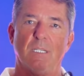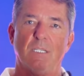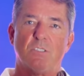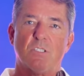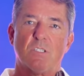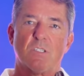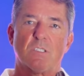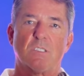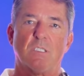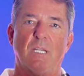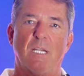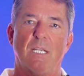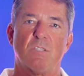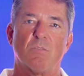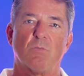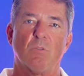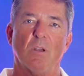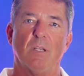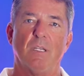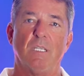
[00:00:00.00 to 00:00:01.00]
It just
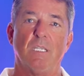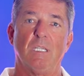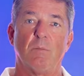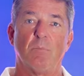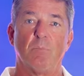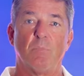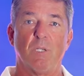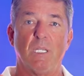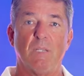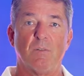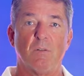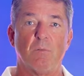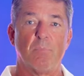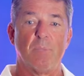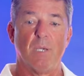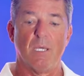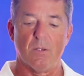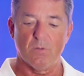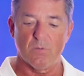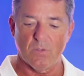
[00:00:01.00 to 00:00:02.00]
slides right in. But even
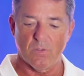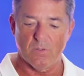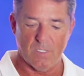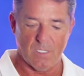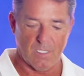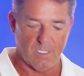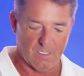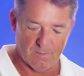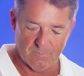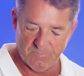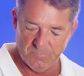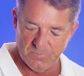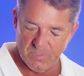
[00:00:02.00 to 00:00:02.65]
better than that,